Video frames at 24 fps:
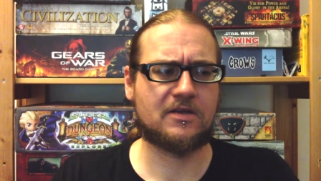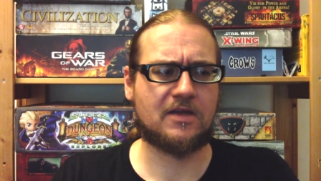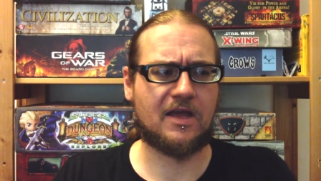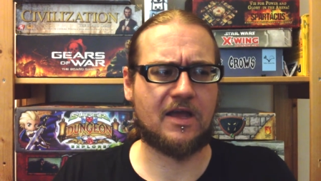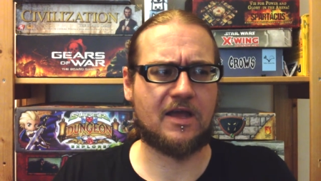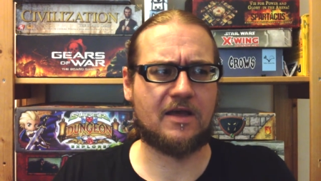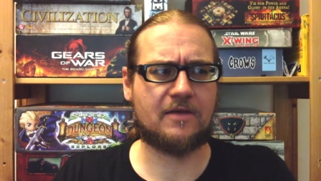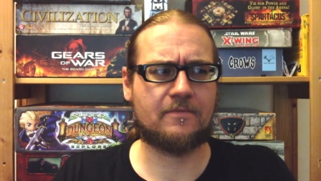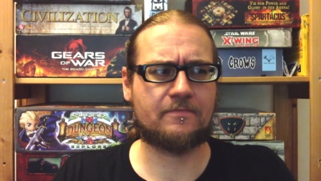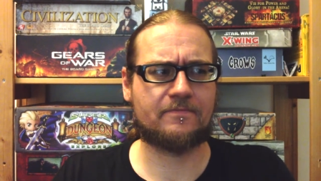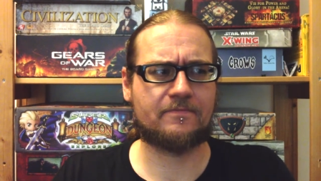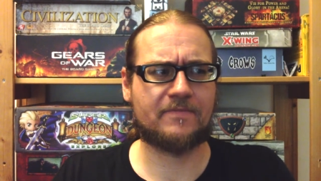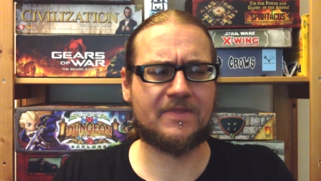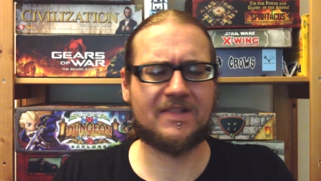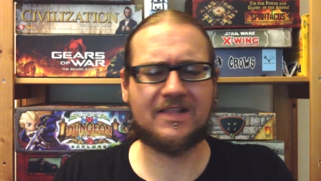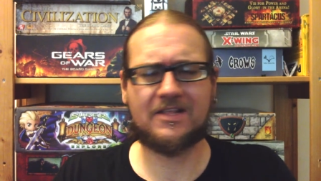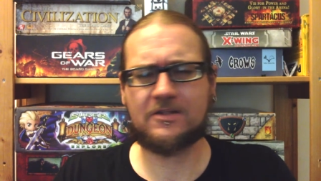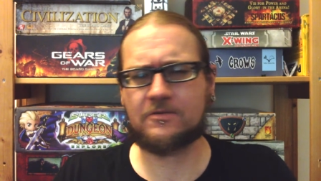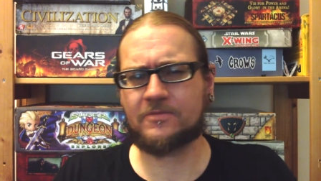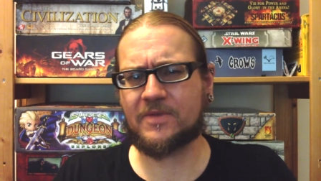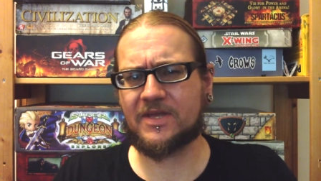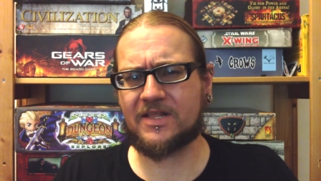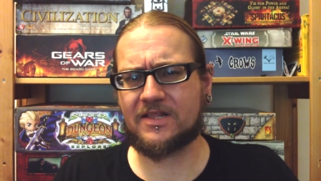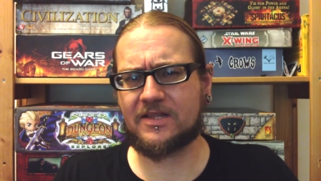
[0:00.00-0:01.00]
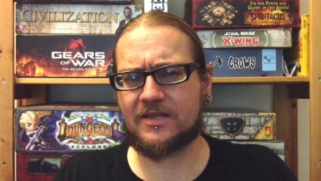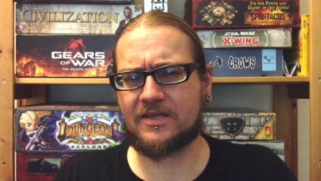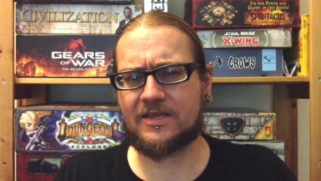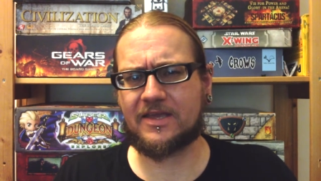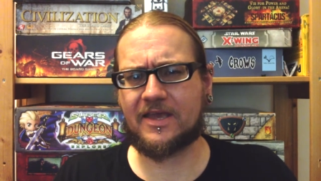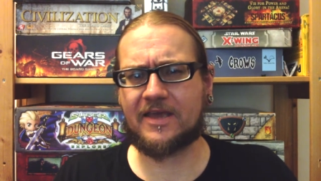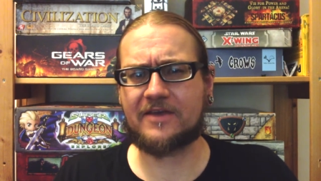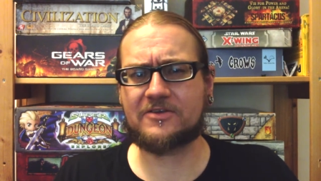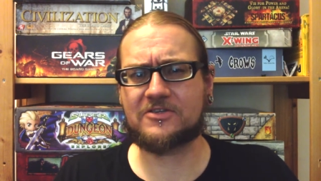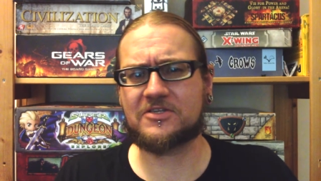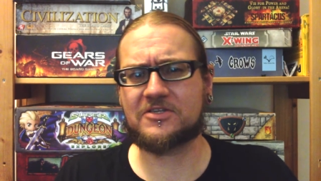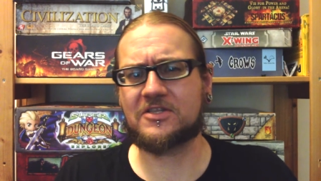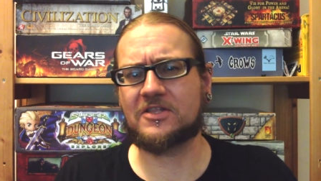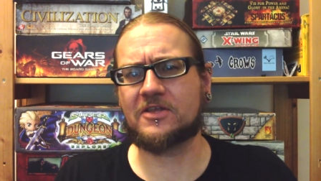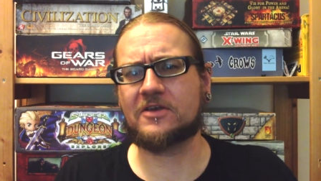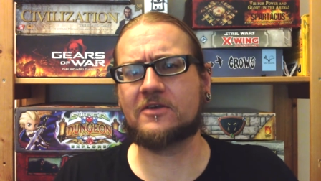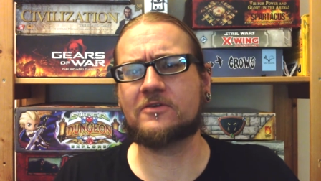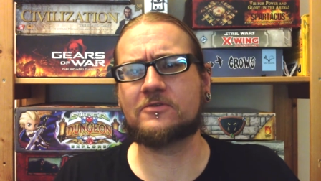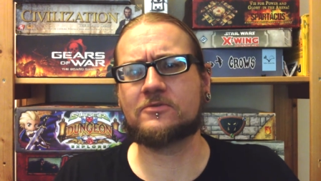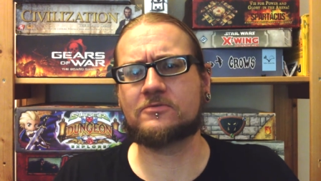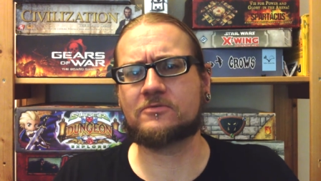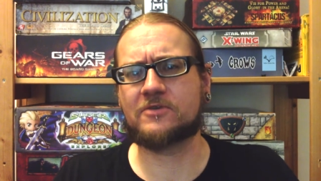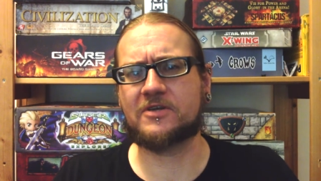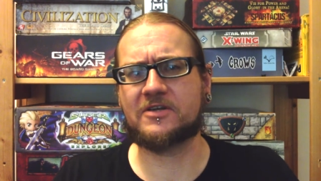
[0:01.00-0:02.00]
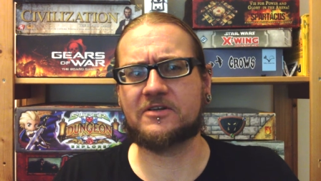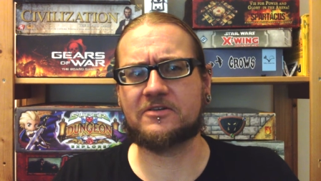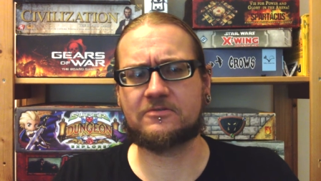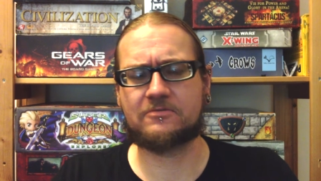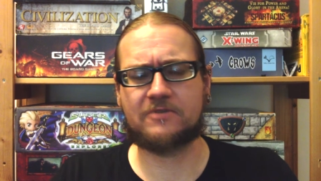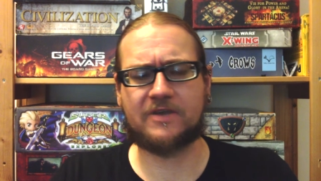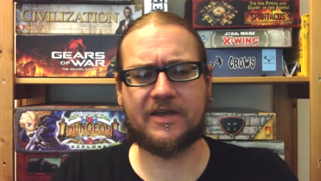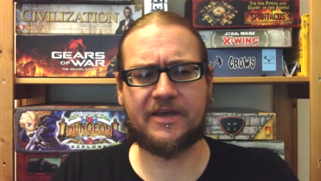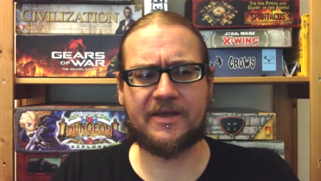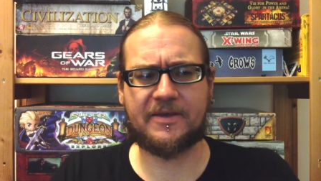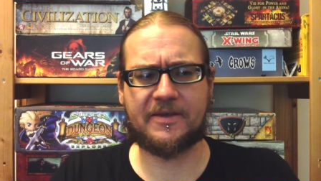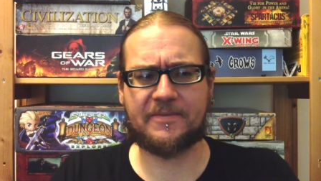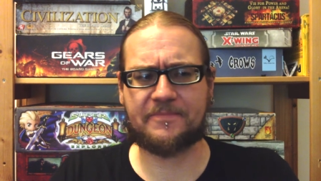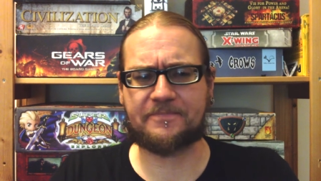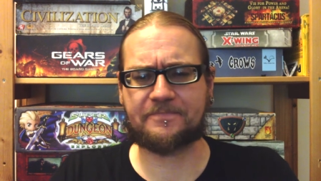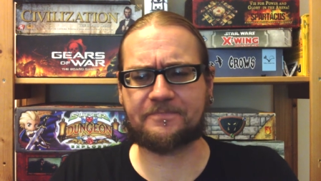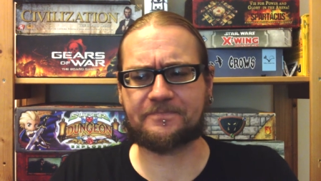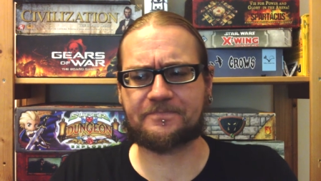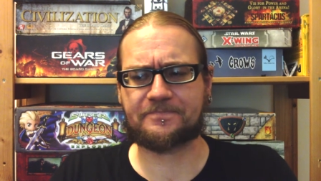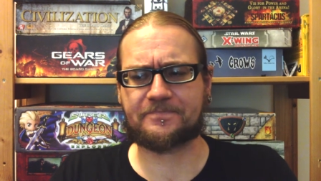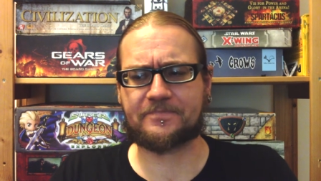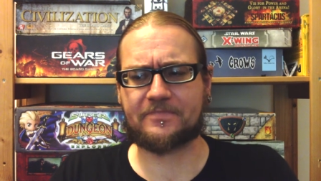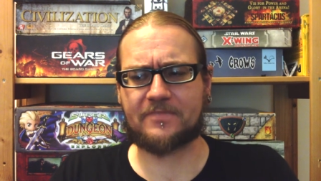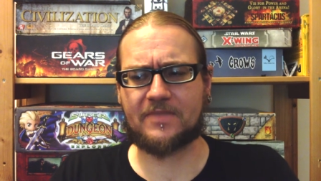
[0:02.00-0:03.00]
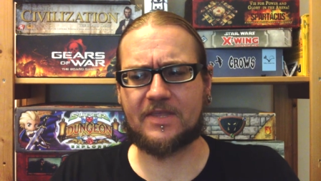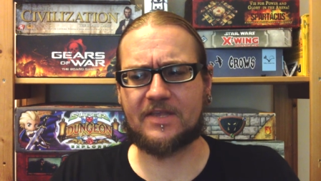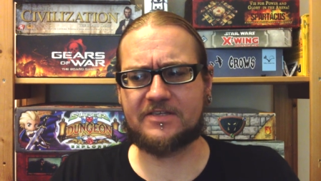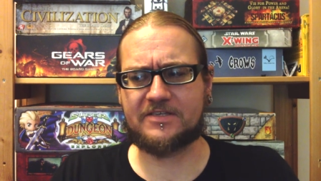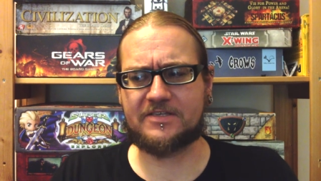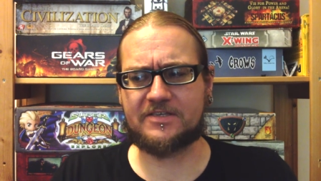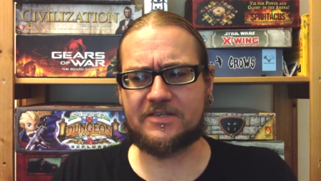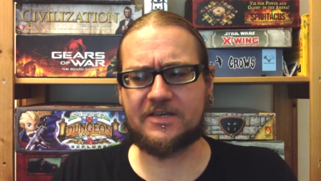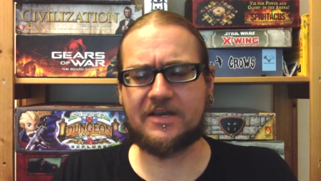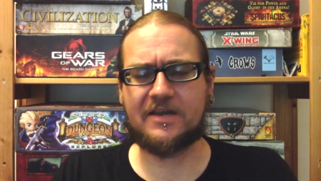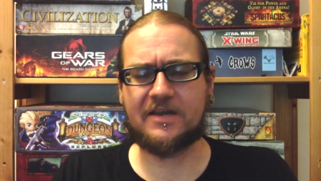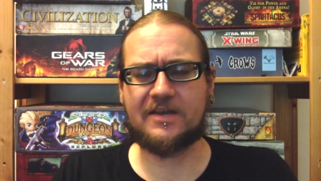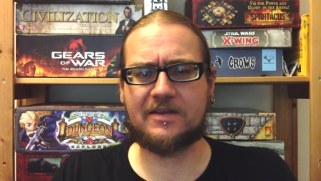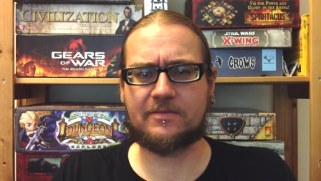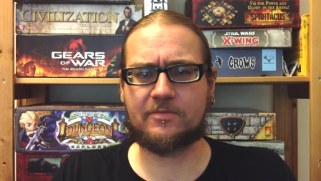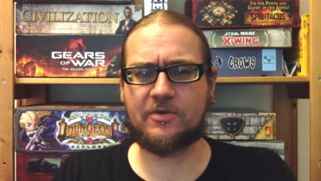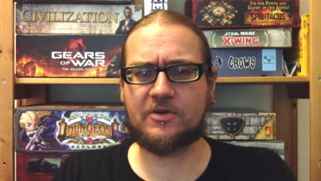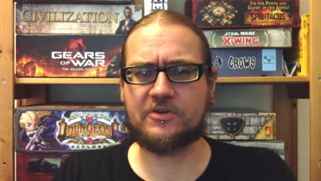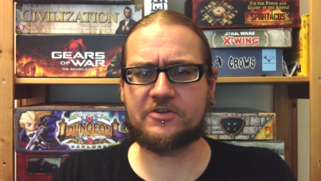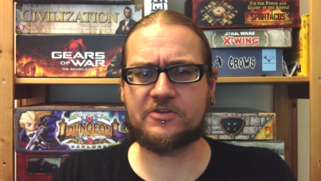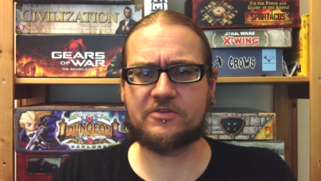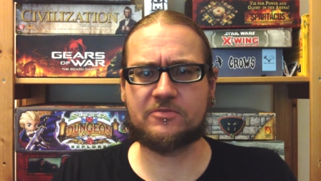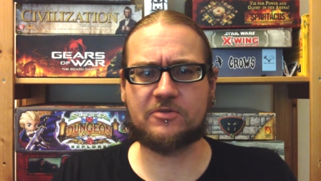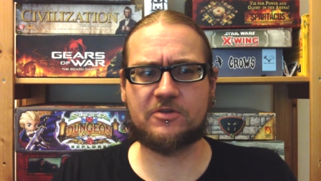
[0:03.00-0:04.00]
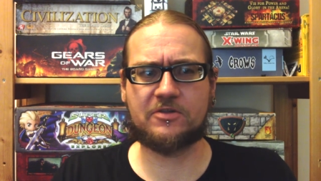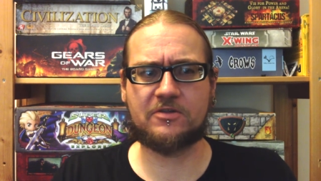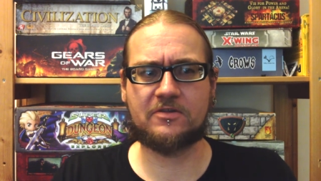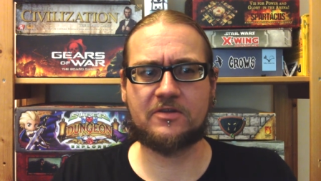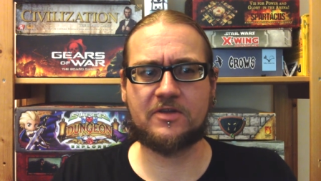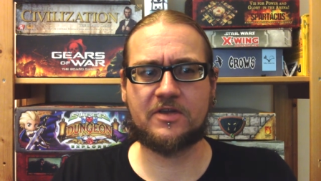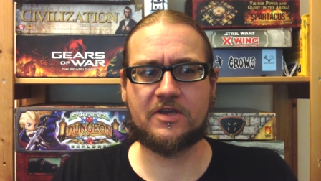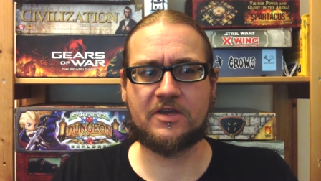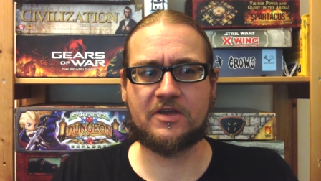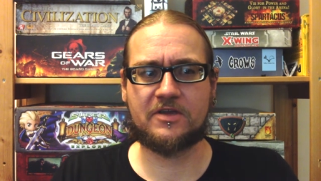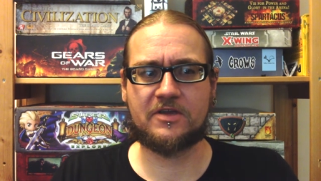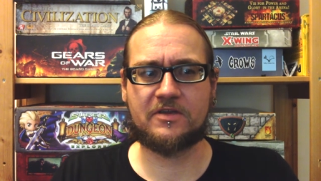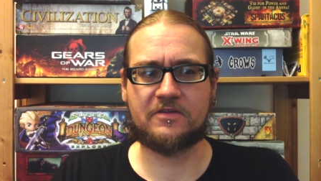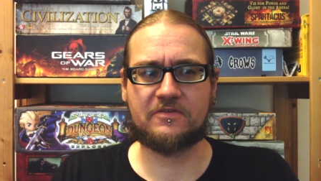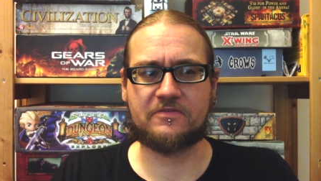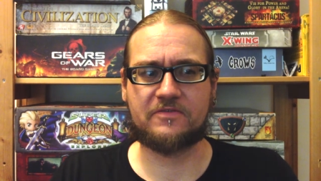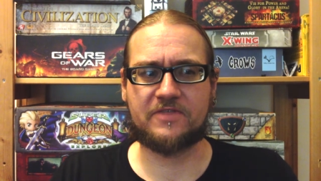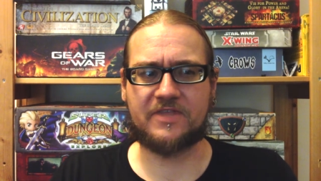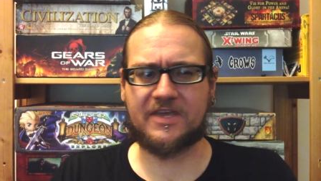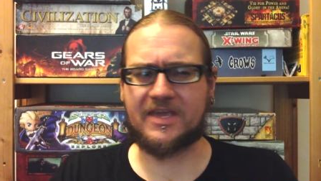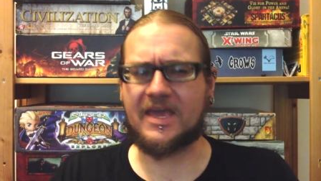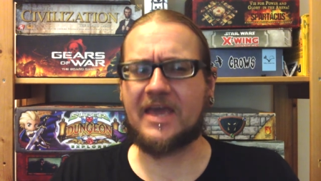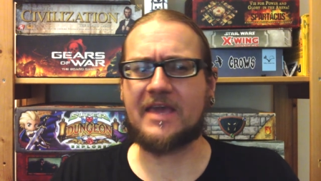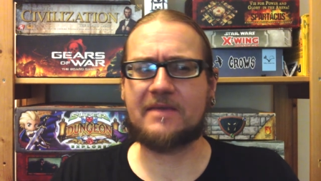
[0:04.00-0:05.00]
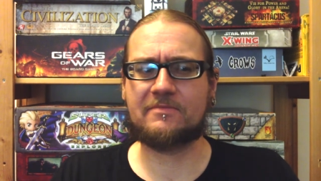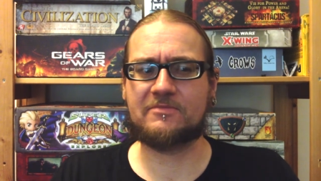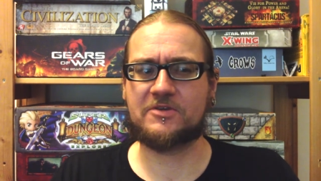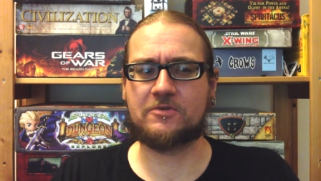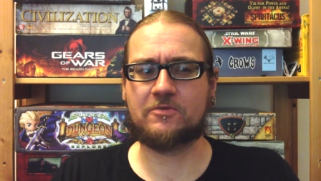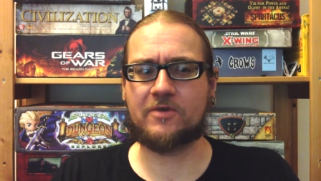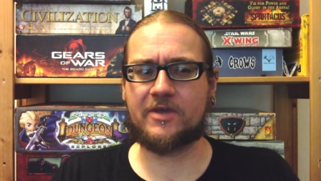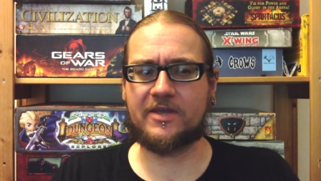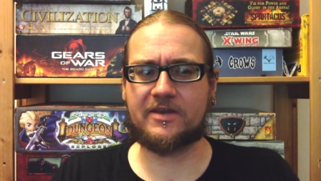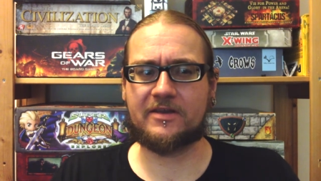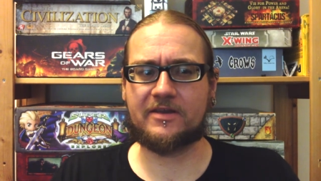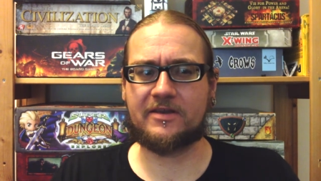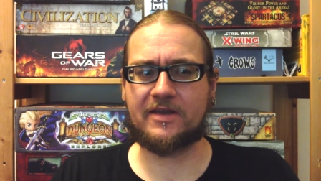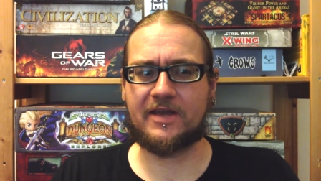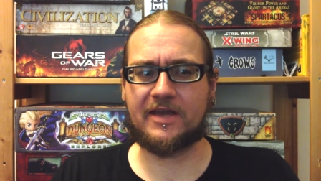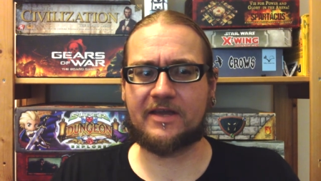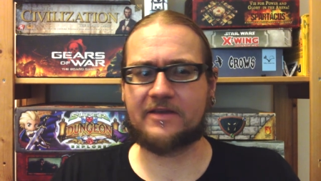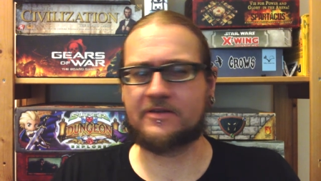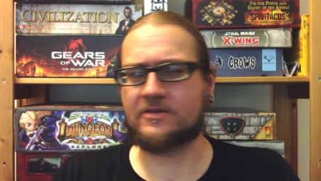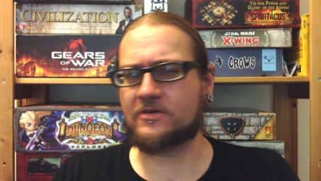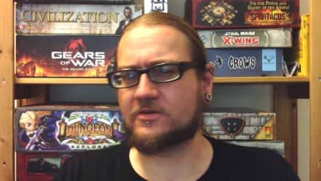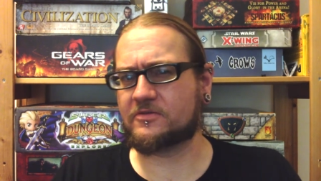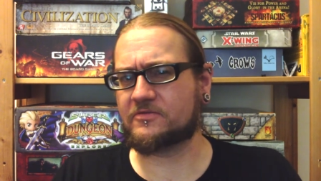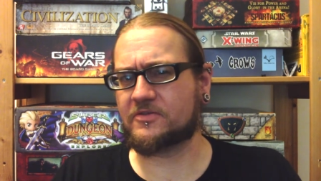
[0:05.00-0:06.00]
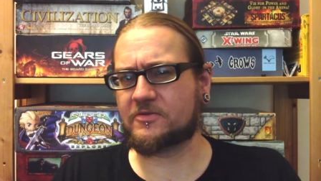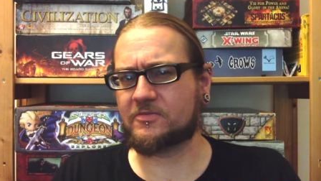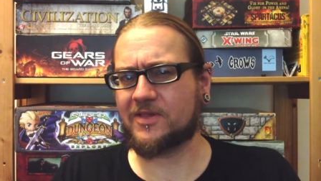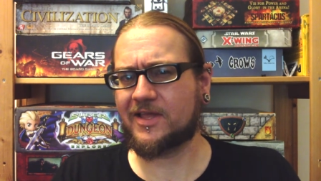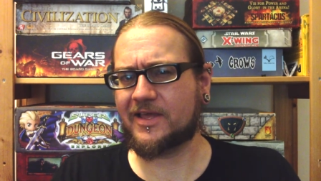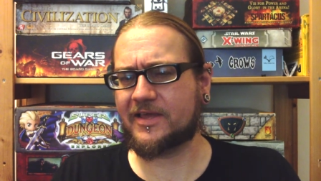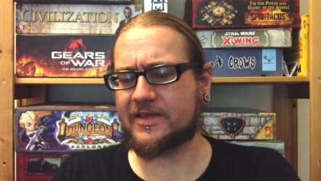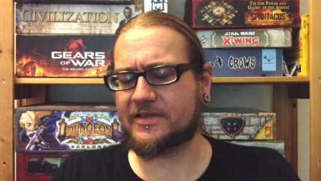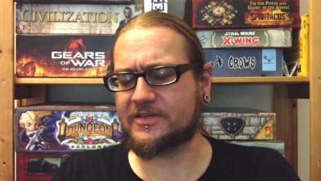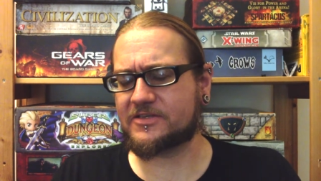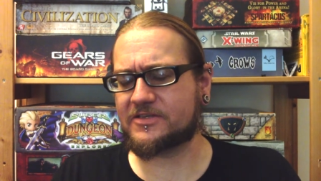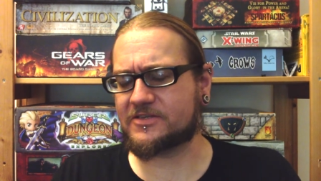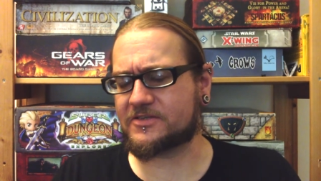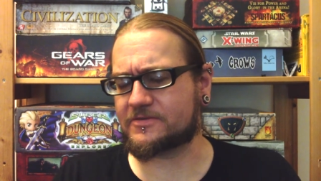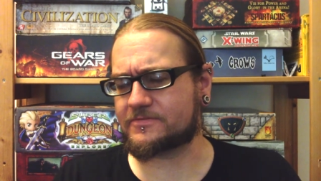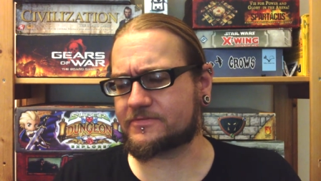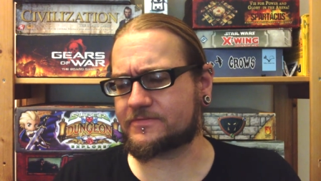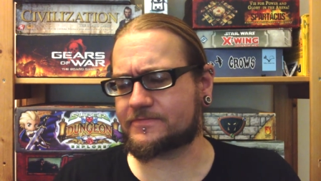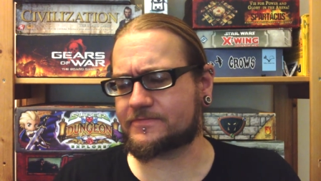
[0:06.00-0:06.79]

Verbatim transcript: A um, little bit like Chaos in the Old World, where it's entirely possible for the game to win and none of the players.